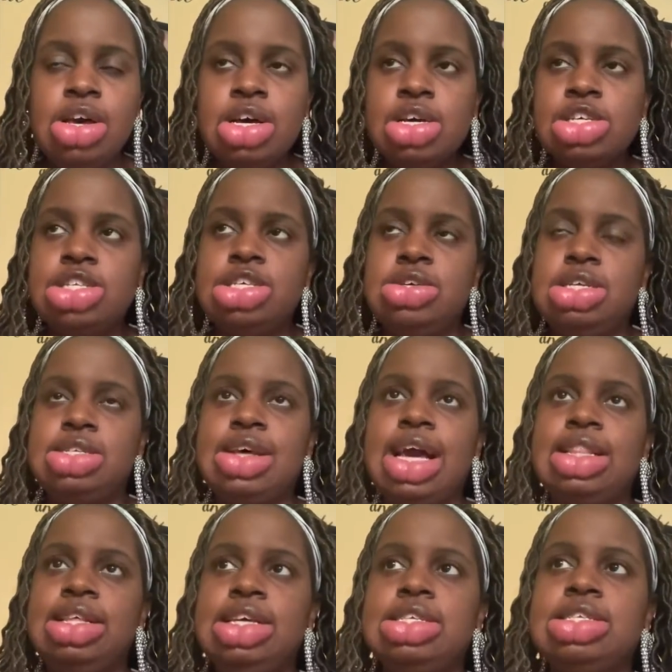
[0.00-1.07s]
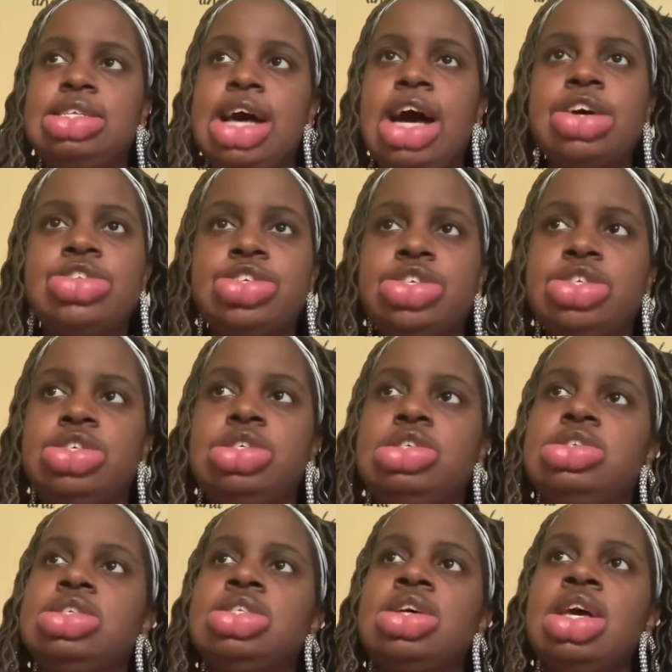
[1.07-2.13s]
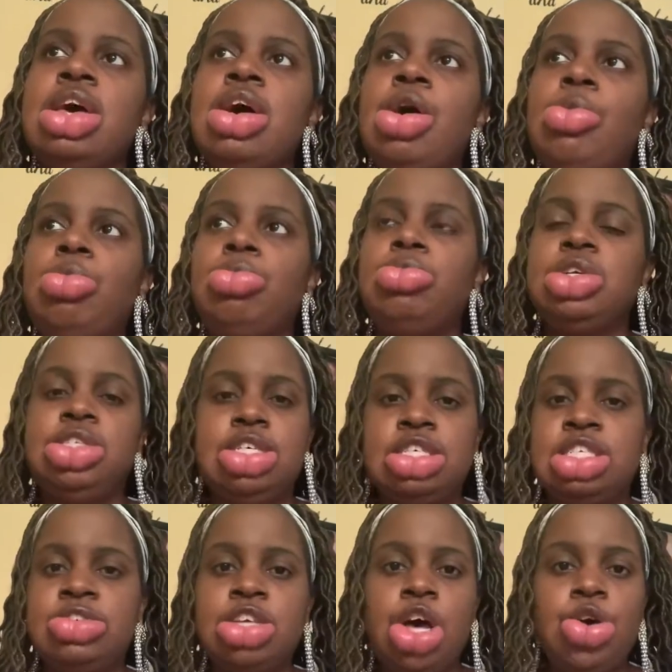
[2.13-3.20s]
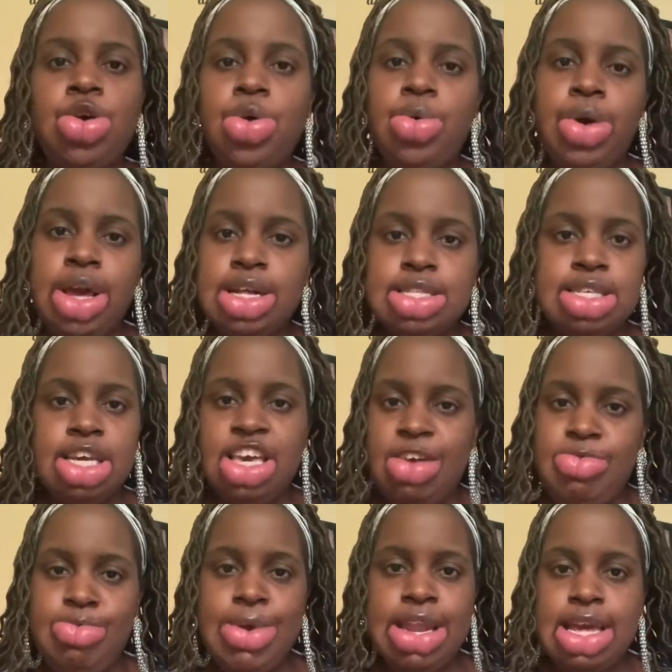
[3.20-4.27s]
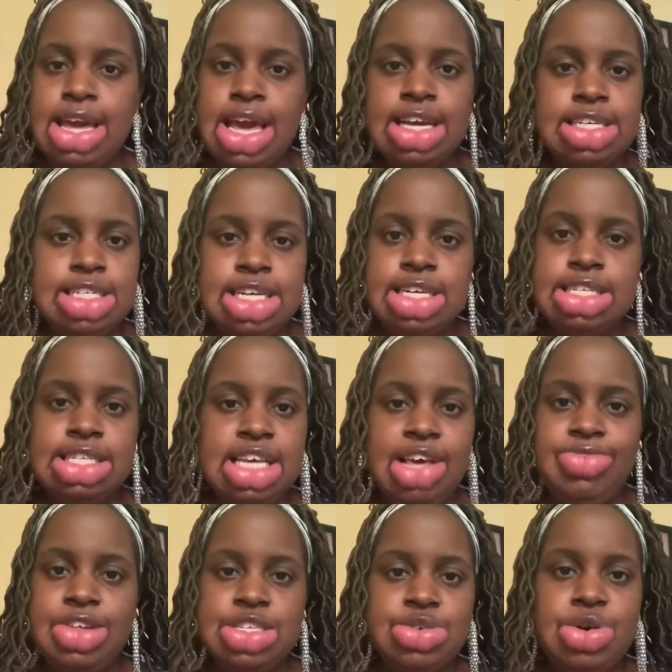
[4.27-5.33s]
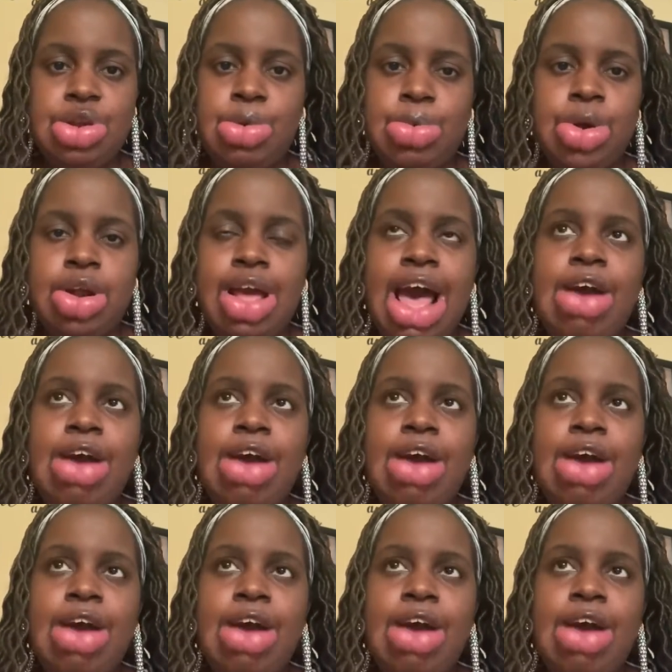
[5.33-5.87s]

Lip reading: So it's like these doctors was just so quick to give me medication to see if it's going to work.